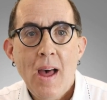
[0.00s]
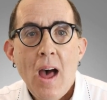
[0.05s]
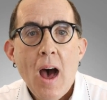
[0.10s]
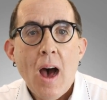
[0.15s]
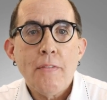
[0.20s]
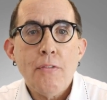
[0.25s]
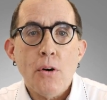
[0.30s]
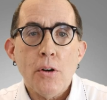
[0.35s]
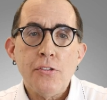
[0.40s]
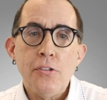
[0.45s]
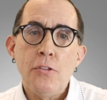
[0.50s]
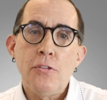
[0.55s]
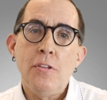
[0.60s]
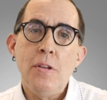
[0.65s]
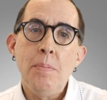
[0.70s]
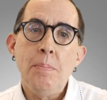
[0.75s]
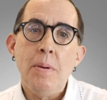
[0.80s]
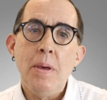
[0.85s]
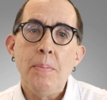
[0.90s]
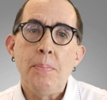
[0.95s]
I've also
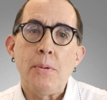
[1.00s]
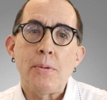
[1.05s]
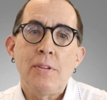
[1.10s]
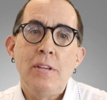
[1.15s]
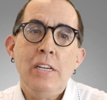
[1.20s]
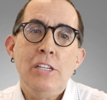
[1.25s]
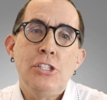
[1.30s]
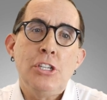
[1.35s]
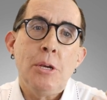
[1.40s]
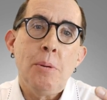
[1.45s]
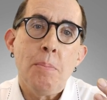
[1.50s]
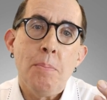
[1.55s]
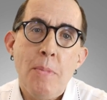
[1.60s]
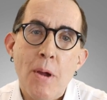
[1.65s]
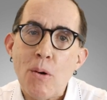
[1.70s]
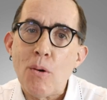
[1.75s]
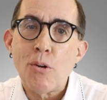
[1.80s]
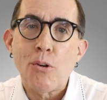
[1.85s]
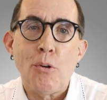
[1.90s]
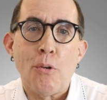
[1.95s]
seen people teaching
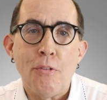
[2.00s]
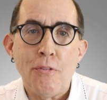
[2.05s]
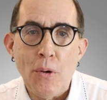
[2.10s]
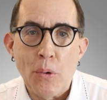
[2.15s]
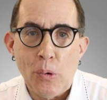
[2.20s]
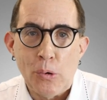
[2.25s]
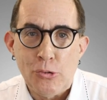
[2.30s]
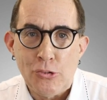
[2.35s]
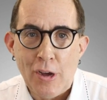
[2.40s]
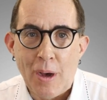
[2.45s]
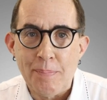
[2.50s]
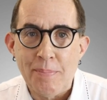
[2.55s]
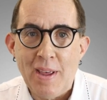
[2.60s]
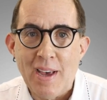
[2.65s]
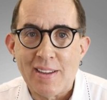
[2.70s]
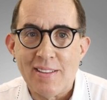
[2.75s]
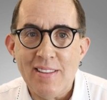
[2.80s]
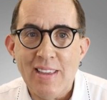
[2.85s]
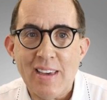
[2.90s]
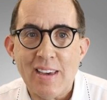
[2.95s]
miracle Photoshop
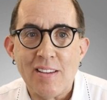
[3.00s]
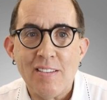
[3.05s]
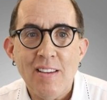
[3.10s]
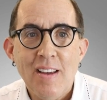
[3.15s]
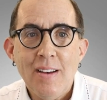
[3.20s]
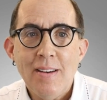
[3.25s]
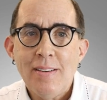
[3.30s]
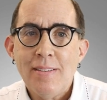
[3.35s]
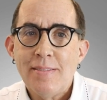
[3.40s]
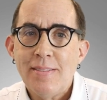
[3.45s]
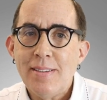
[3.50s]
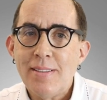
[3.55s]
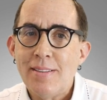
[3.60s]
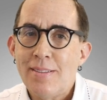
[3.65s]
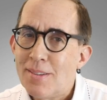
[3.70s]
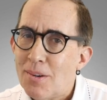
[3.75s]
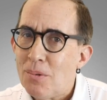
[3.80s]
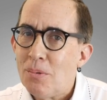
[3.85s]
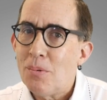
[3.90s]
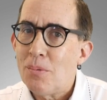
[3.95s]
techniques that
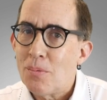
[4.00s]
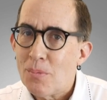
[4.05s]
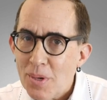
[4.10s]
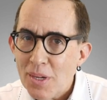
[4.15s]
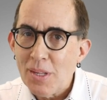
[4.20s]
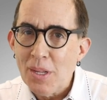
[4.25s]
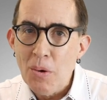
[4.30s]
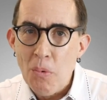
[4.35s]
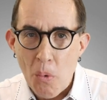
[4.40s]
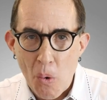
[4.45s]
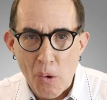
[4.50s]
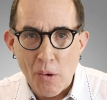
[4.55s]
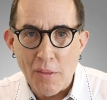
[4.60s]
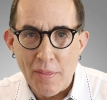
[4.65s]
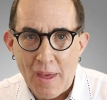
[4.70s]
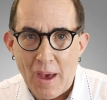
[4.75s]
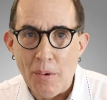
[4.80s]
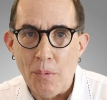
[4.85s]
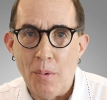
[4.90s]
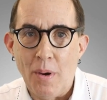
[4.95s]
don't really work
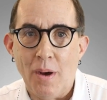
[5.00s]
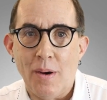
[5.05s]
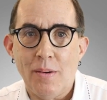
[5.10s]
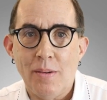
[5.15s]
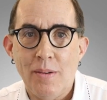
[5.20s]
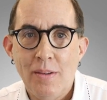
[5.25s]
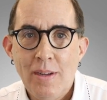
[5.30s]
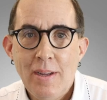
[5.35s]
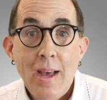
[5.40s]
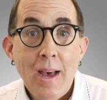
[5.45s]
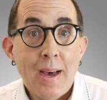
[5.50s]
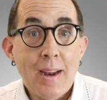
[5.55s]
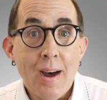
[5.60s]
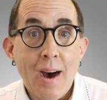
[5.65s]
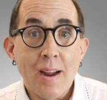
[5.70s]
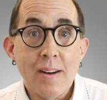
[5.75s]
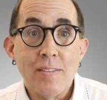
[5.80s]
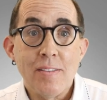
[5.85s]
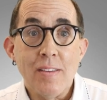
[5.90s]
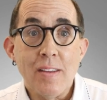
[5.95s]
that well. And
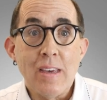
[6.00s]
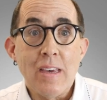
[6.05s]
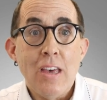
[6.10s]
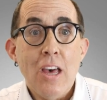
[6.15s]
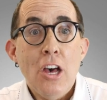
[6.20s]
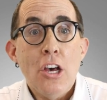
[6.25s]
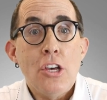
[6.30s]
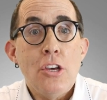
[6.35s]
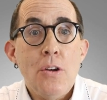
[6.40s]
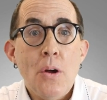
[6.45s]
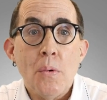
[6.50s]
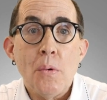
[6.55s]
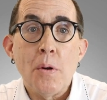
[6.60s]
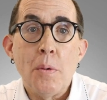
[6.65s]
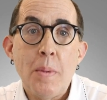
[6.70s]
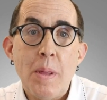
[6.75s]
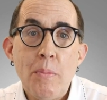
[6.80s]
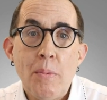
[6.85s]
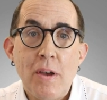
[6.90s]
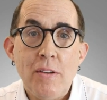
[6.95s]
honestly, you don't want to
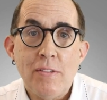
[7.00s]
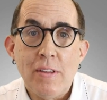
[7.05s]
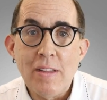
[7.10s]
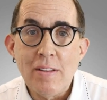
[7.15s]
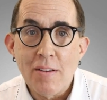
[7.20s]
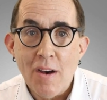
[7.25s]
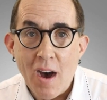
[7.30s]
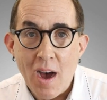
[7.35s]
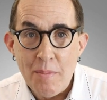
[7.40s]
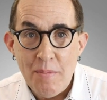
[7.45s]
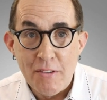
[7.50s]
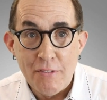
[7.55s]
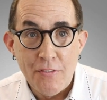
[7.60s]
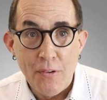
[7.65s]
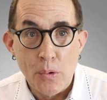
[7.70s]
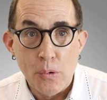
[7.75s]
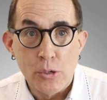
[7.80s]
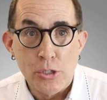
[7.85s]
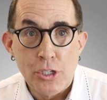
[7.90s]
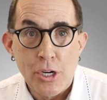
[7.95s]
be wasting time in
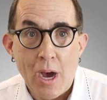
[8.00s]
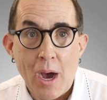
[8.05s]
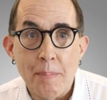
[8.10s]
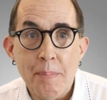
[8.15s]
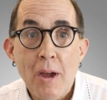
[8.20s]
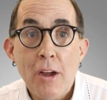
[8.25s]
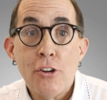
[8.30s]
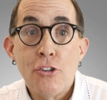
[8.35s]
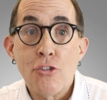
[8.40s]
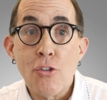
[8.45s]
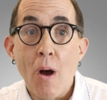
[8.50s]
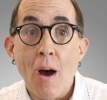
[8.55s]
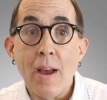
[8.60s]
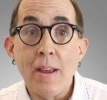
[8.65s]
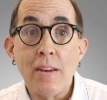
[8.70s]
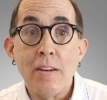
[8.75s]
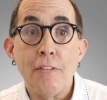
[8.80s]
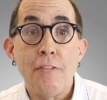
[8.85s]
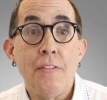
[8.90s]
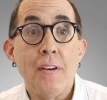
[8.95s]
Photoshop
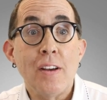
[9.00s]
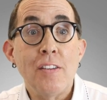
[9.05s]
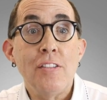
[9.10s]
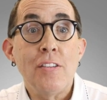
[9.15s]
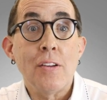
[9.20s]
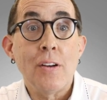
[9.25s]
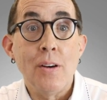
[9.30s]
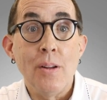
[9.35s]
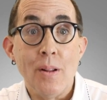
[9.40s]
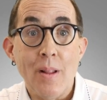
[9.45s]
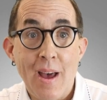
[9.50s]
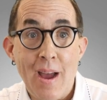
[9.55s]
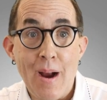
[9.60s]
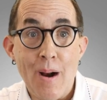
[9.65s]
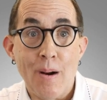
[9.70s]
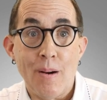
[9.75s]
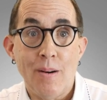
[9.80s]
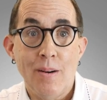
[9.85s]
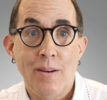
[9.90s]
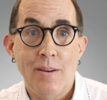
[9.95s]
trying to fix
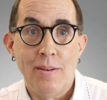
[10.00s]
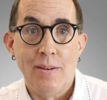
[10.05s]
glare.